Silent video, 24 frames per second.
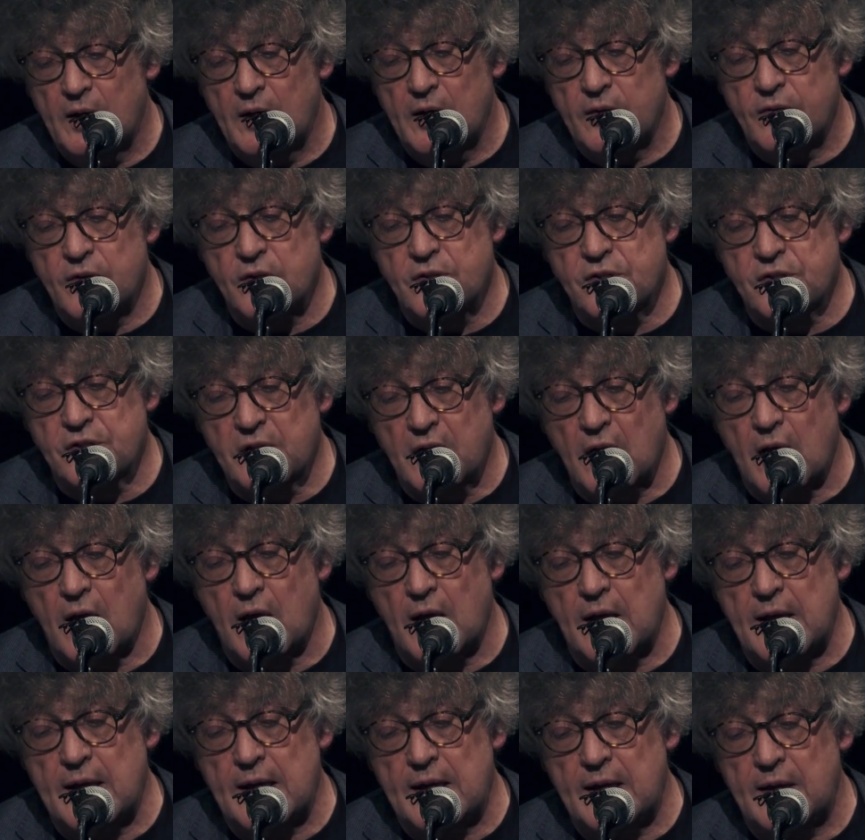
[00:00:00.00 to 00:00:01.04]
The
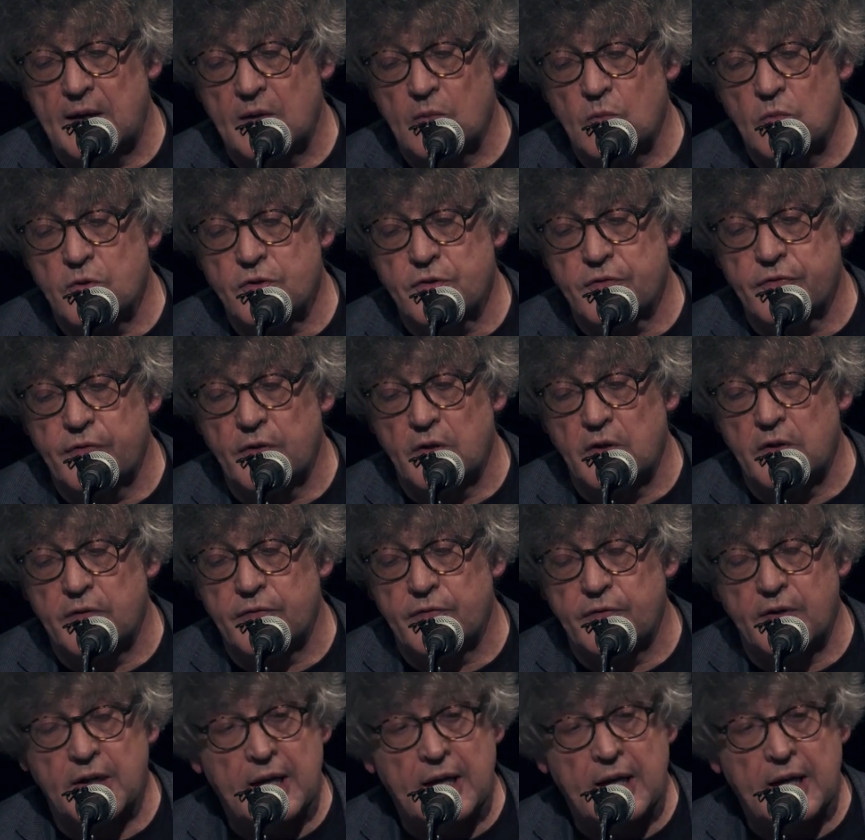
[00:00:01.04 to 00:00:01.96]
sky was full of